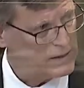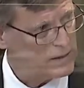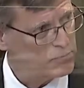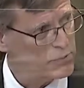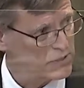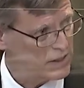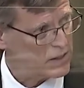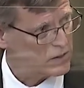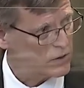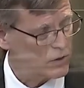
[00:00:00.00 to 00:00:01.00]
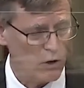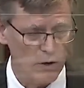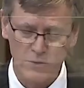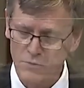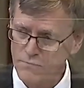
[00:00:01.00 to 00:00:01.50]
and in particular
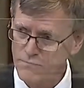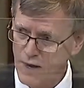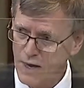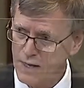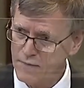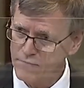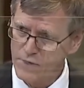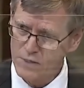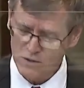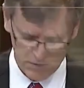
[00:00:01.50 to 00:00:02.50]
Article 5,